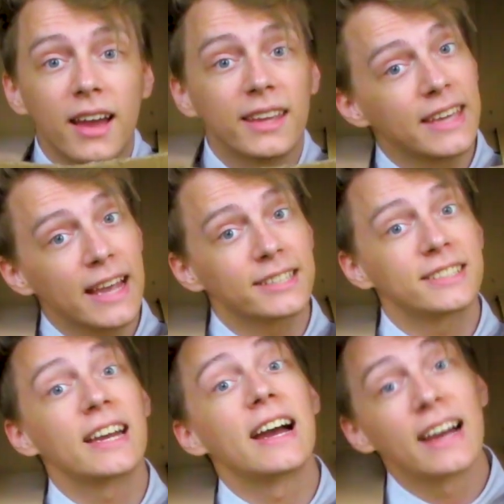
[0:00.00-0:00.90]

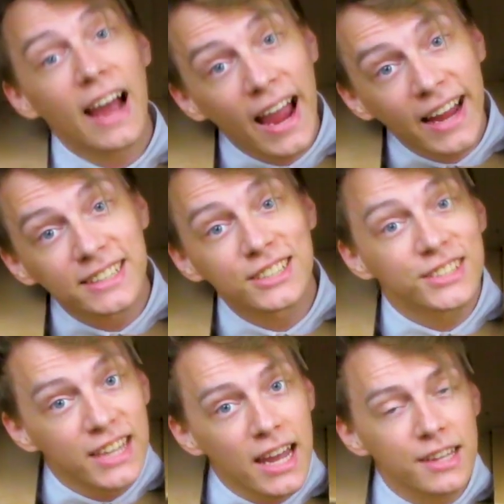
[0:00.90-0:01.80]
Yes and
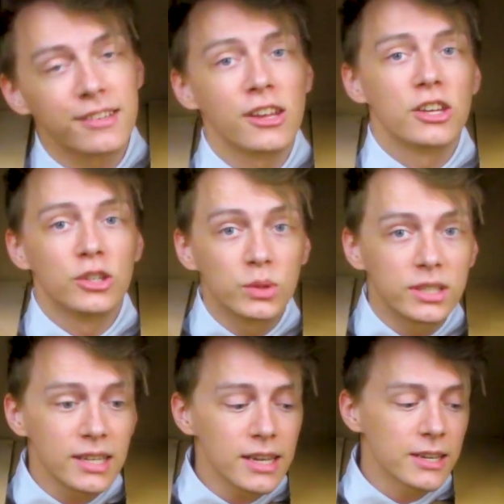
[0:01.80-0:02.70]
yes. You
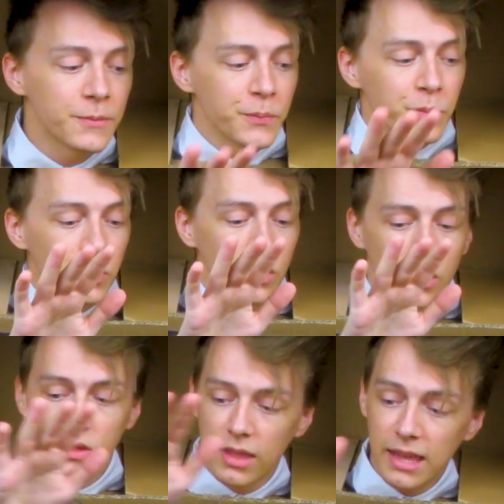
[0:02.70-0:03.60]
see,
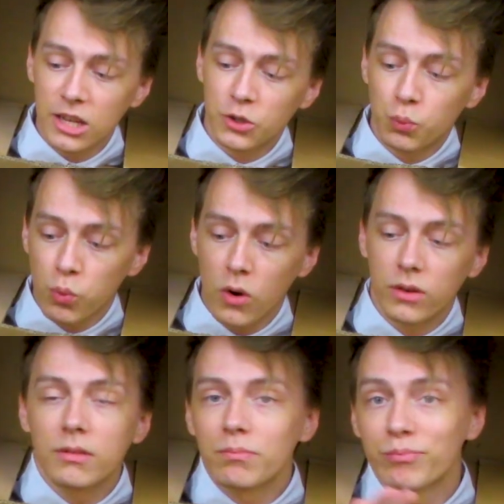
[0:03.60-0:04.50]
each
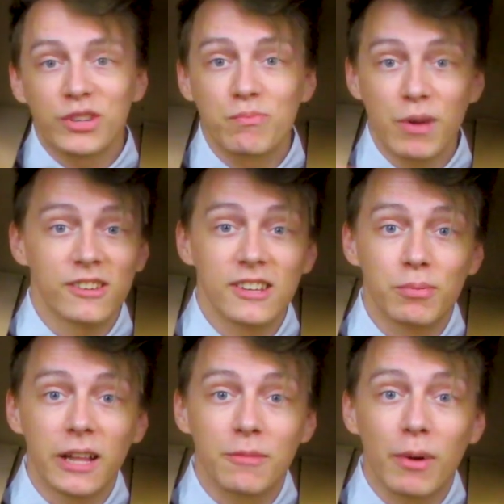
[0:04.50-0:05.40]
one can basically
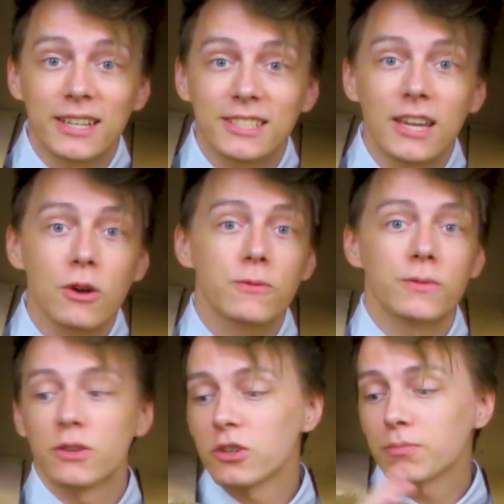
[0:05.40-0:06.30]
play by itself.
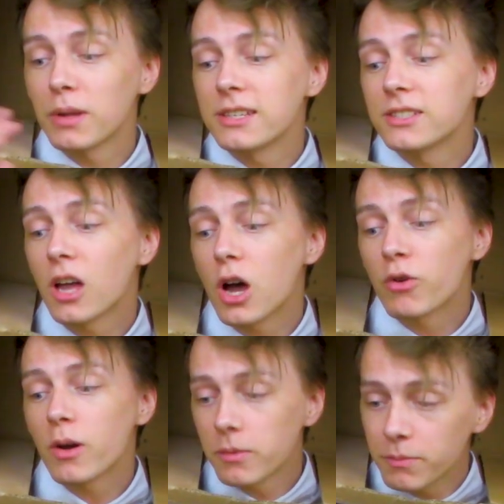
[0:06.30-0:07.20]
You just play Star
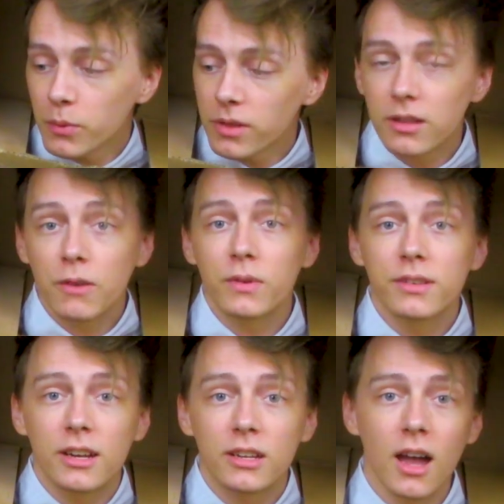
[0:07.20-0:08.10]
Realms, but with a different
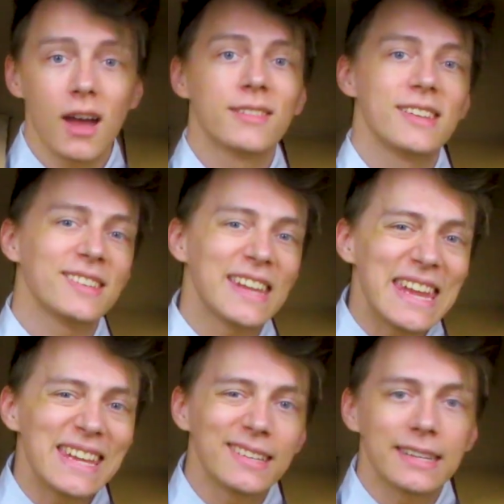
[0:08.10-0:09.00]
set of cards. It's
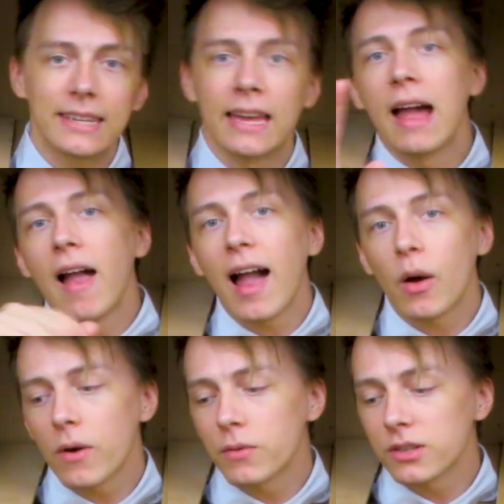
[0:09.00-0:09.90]
easy.
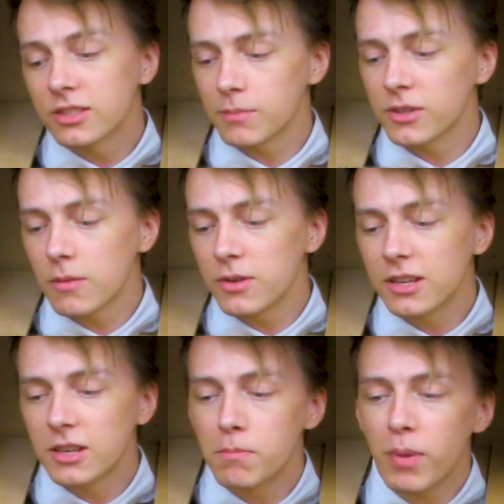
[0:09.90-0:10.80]
However, sometimes you
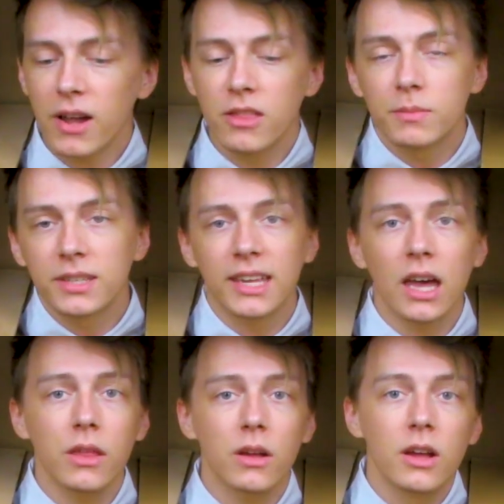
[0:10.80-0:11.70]
can combine them
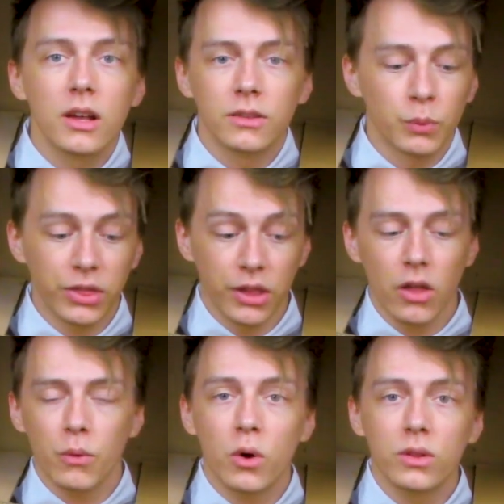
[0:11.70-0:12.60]
together with the
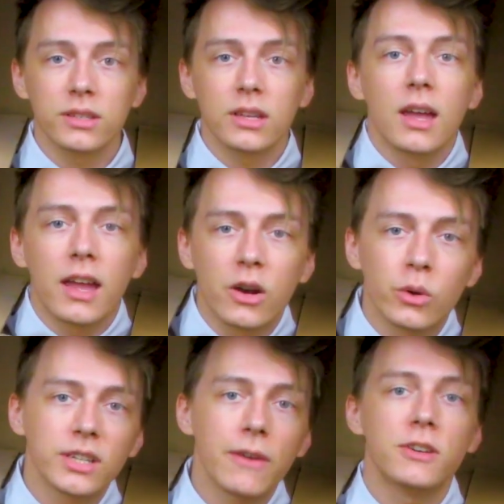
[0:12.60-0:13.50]
other ones in
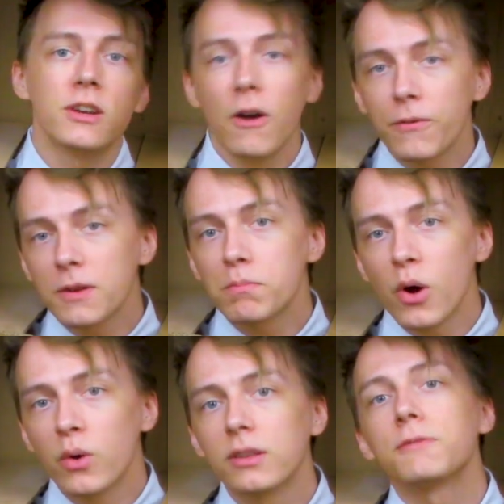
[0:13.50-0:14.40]
order to have enough
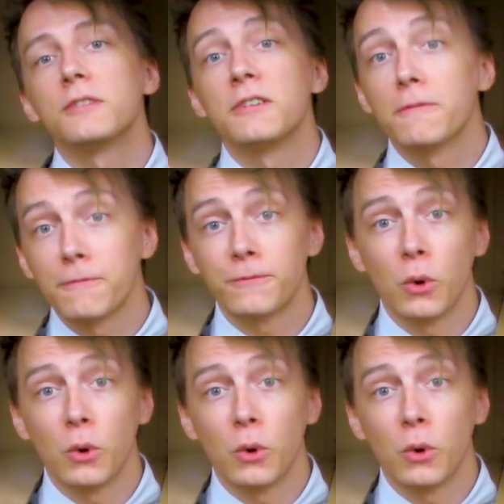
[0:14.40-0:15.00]
components for 4